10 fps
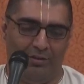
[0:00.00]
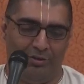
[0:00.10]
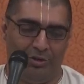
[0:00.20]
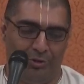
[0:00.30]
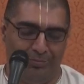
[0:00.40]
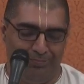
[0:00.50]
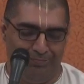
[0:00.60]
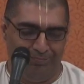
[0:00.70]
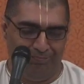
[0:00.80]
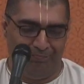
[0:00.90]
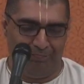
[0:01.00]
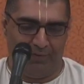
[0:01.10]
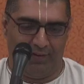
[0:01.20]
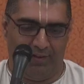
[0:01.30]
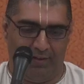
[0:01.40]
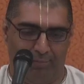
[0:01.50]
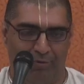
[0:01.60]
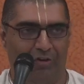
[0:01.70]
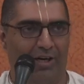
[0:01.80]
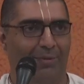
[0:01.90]
So,
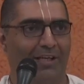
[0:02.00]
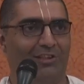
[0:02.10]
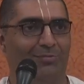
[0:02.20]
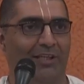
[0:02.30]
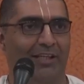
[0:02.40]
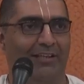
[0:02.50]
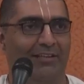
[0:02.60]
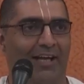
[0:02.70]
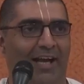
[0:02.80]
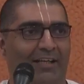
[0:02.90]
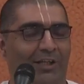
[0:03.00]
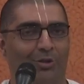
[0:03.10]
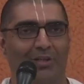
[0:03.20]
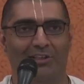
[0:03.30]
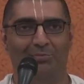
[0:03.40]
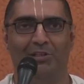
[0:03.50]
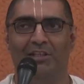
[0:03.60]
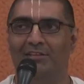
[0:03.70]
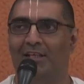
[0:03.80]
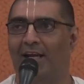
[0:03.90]
before I begin speaking, I'll tell you an
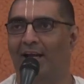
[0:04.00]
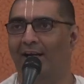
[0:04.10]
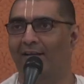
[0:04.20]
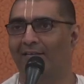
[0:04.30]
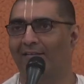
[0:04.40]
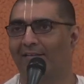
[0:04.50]
experience I had